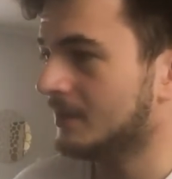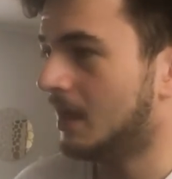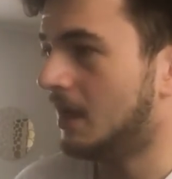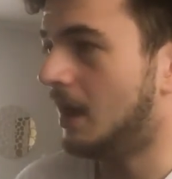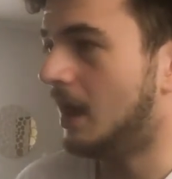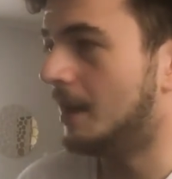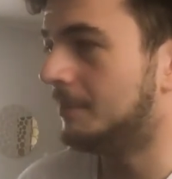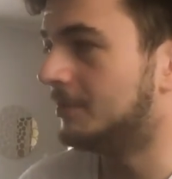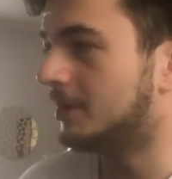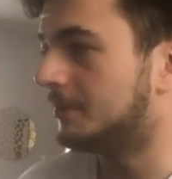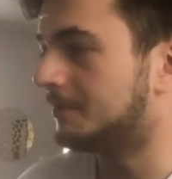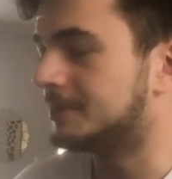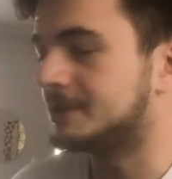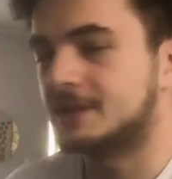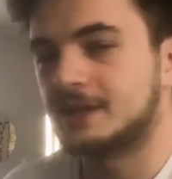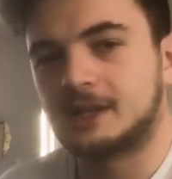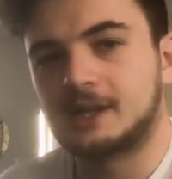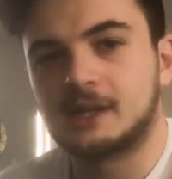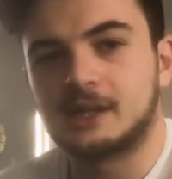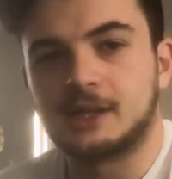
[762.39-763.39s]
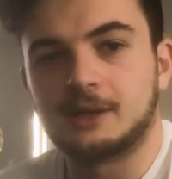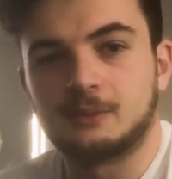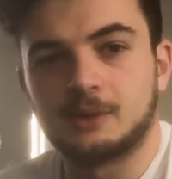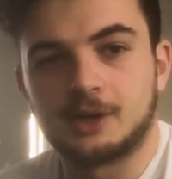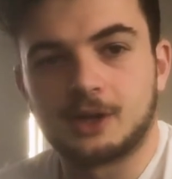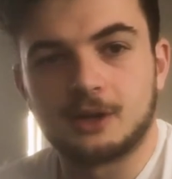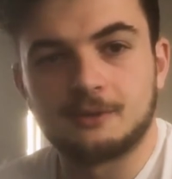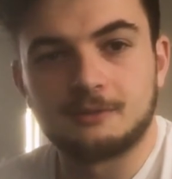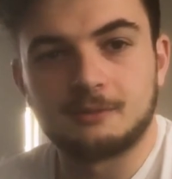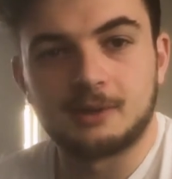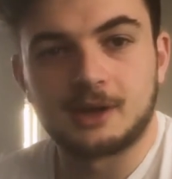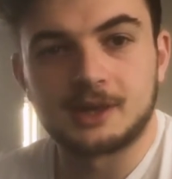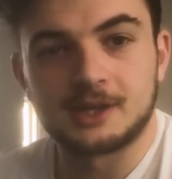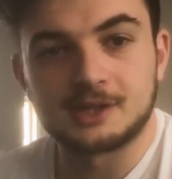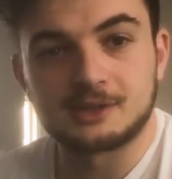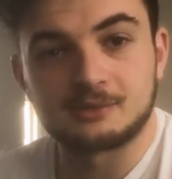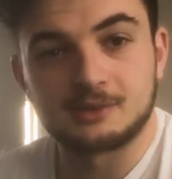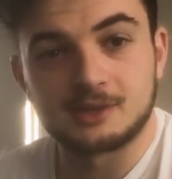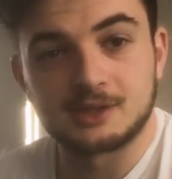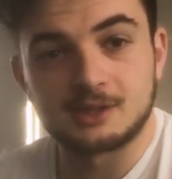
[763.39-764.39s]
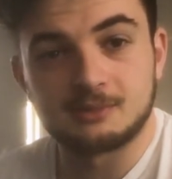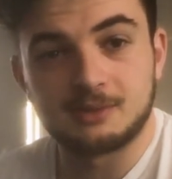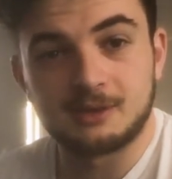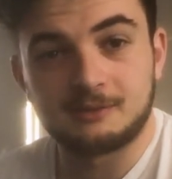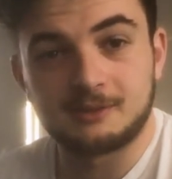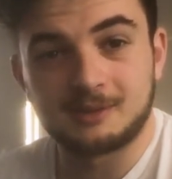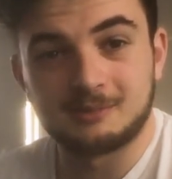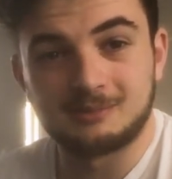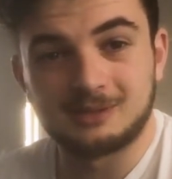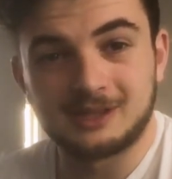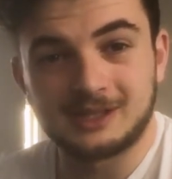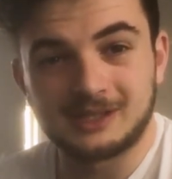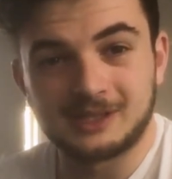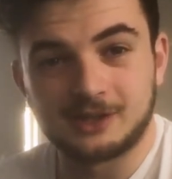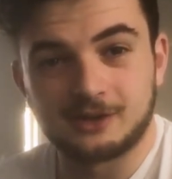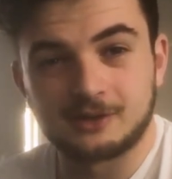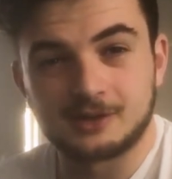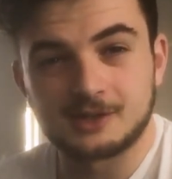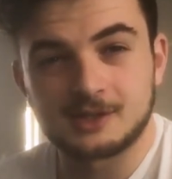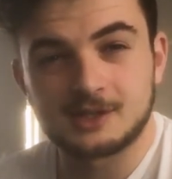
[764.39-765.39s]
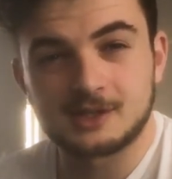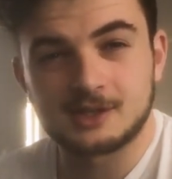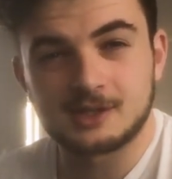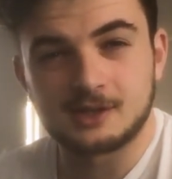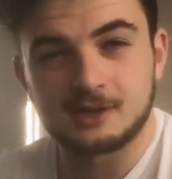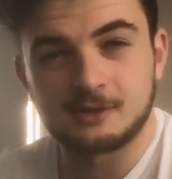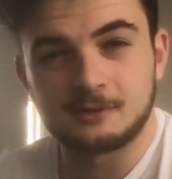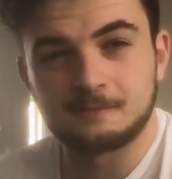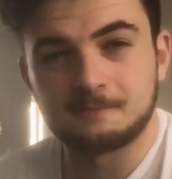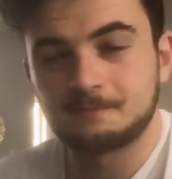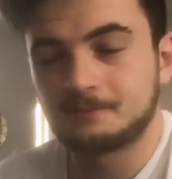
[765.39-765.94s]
I'm not particularly won over by this one, to be completely honest, so